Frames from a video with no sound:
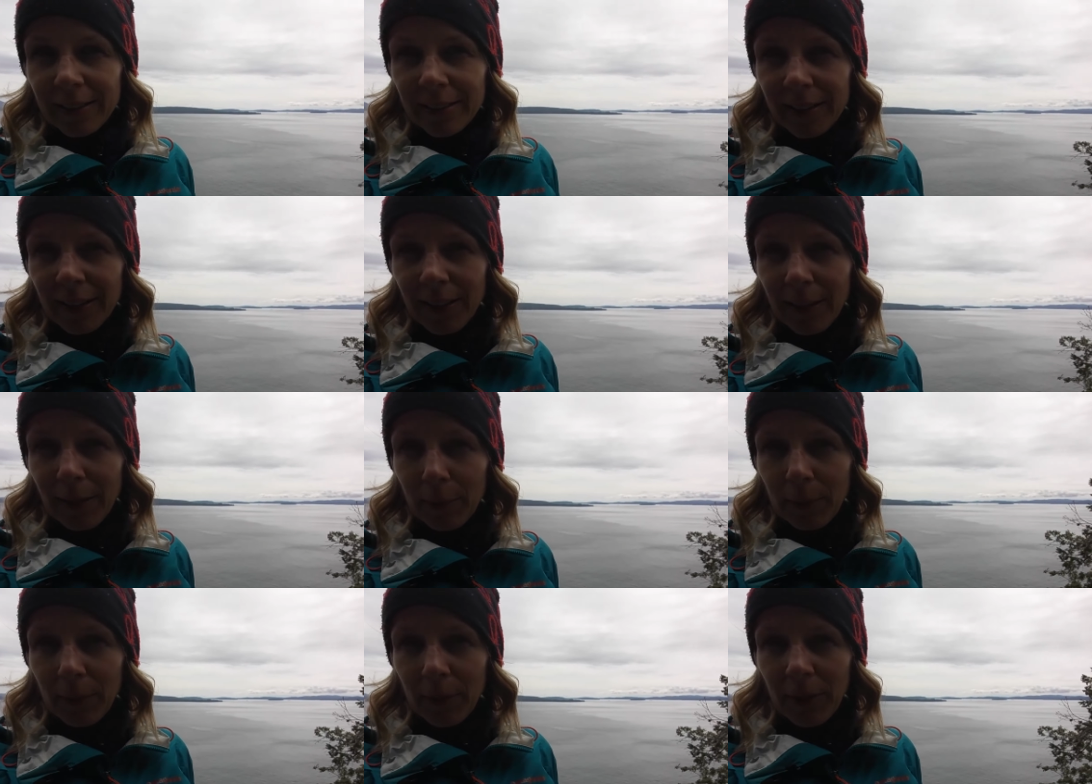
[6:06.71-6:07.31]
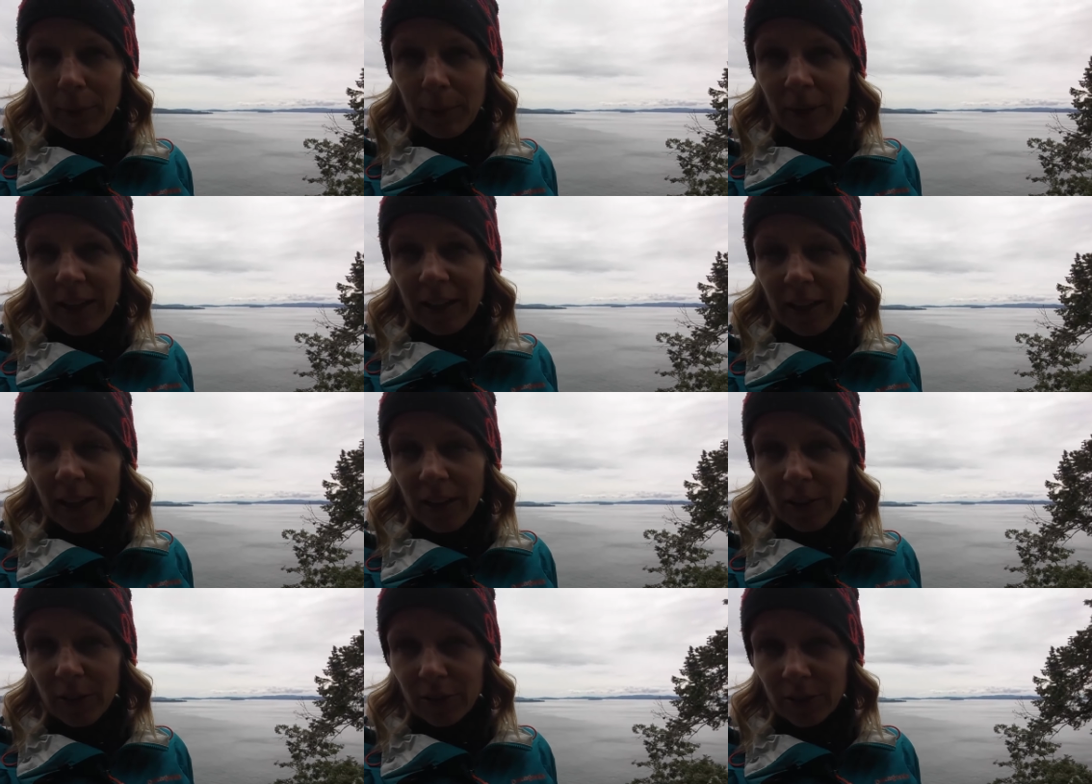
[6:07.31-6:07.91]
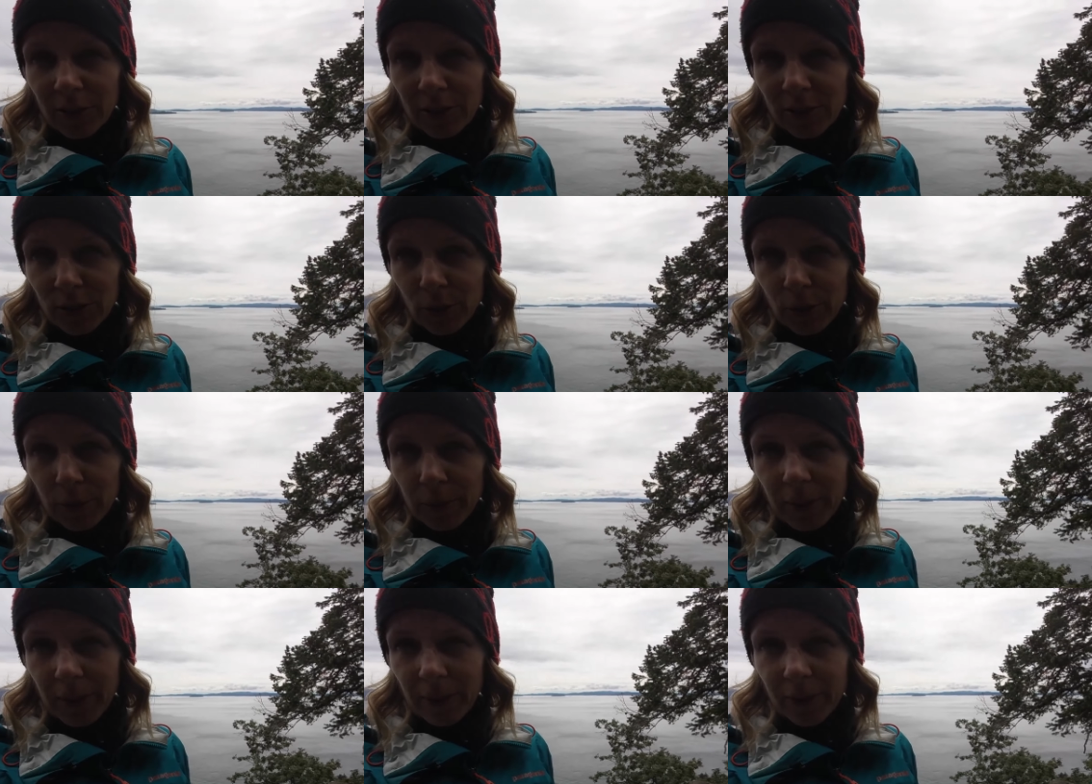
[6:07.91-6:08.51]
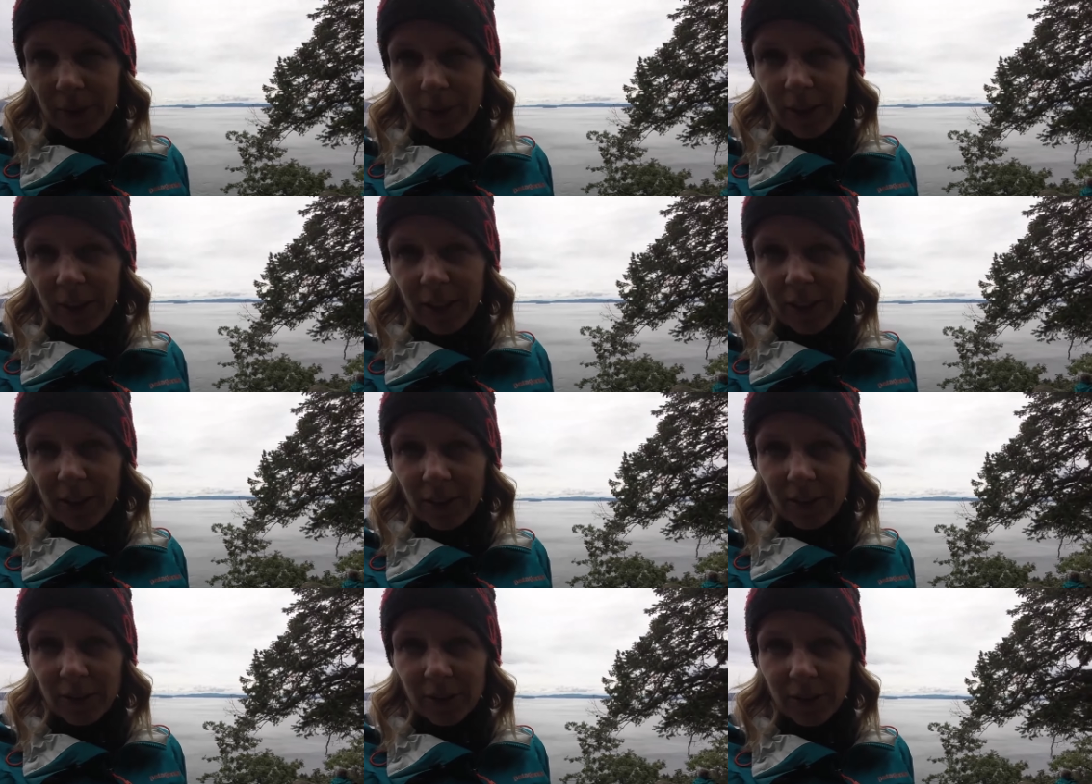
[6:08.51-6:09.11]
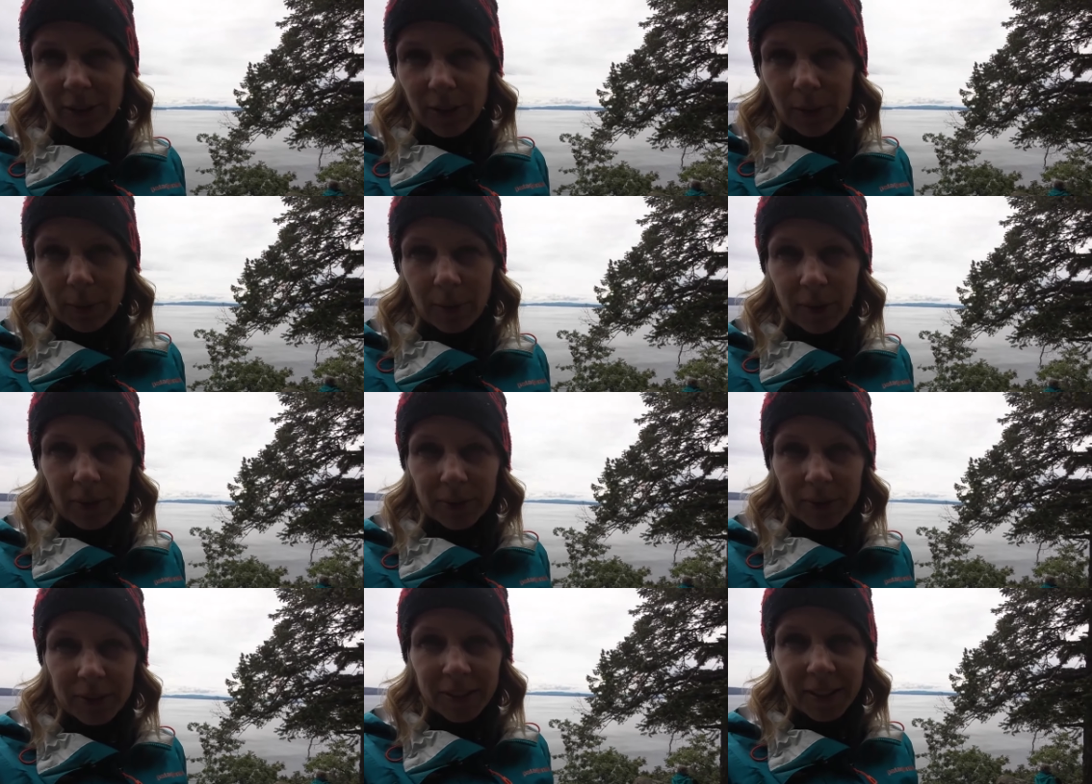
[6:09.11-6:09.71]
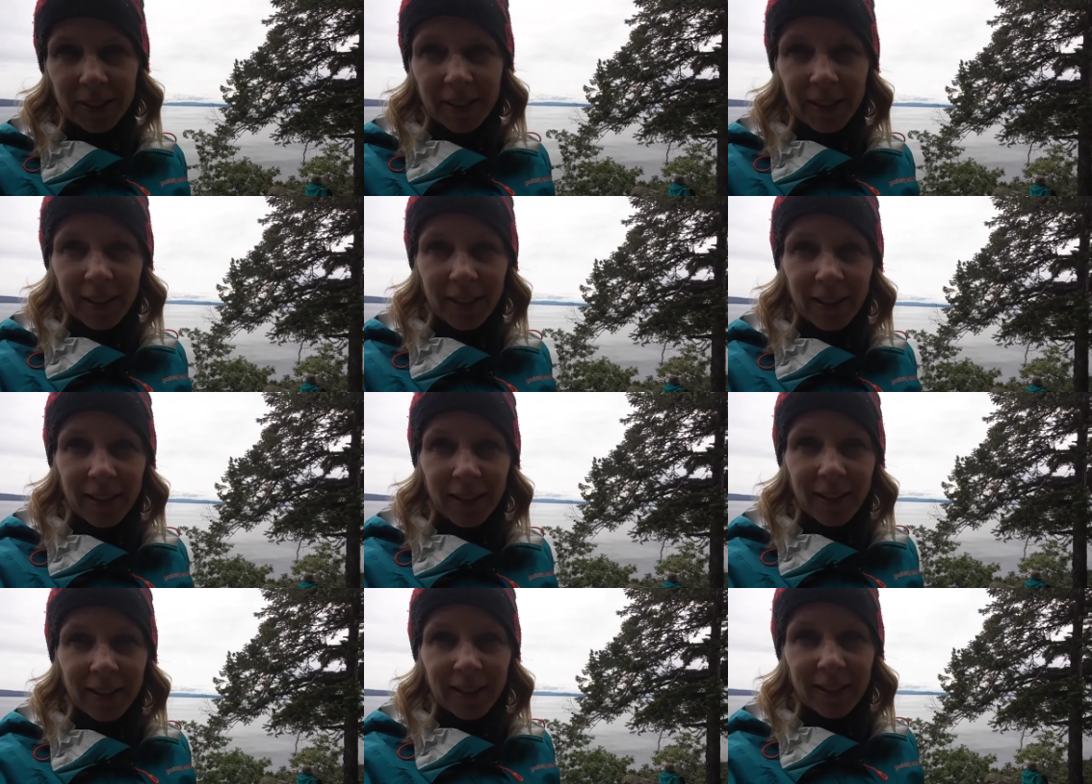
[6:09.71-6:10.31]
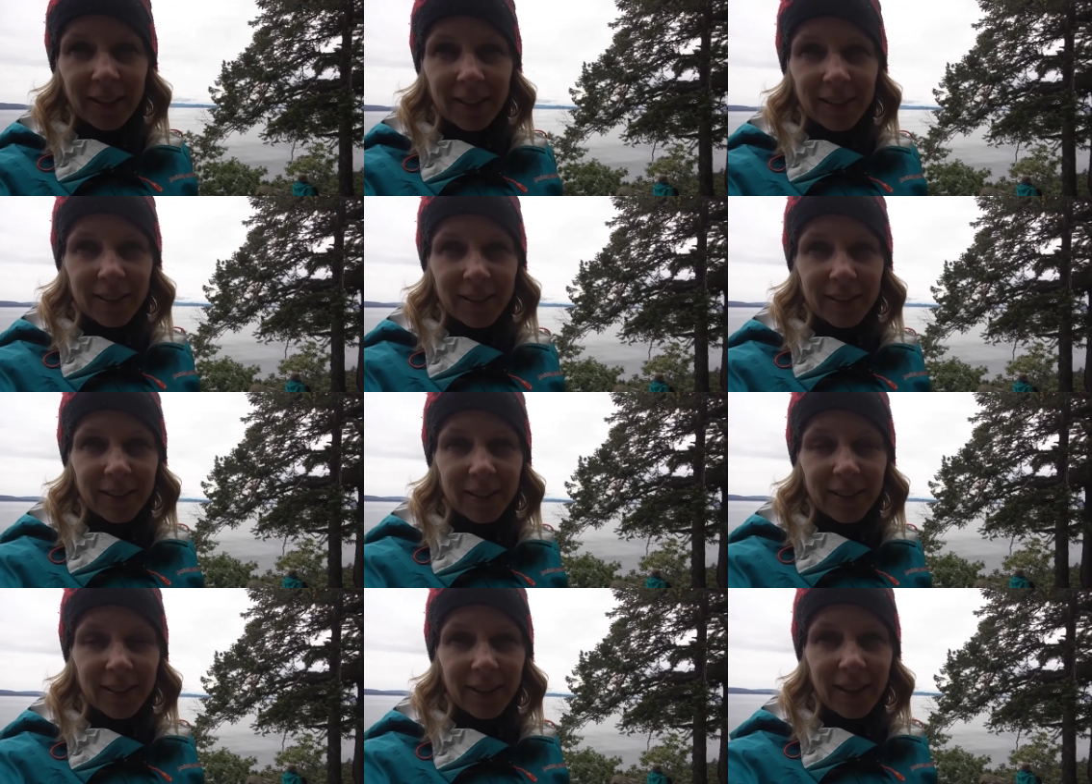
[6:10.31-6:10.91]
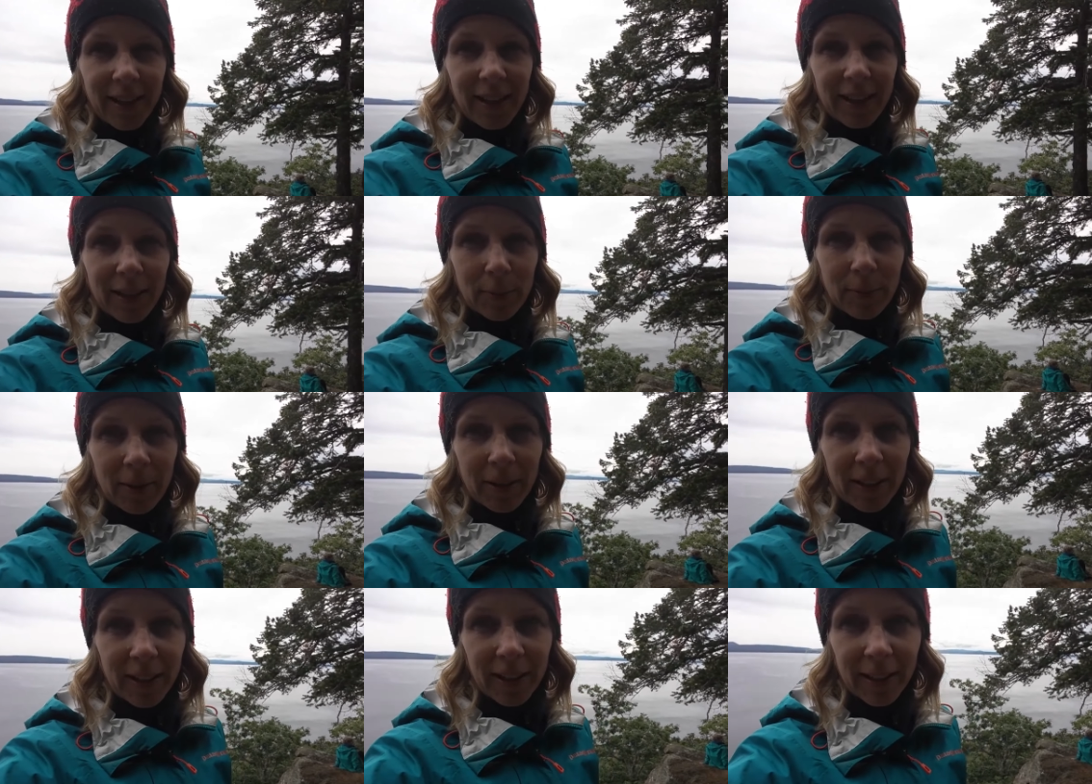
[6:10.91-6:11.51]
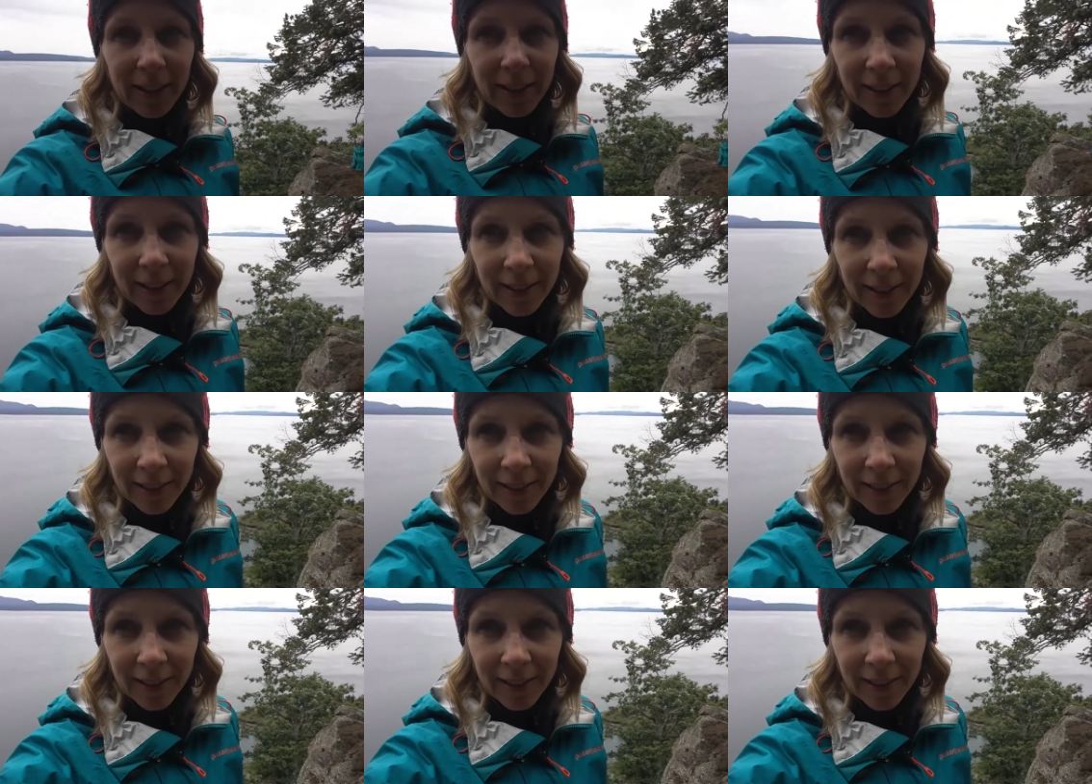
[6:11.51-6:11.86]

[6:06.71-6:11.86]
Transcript: Tim and many others in this group are quite nervous about uh, anybody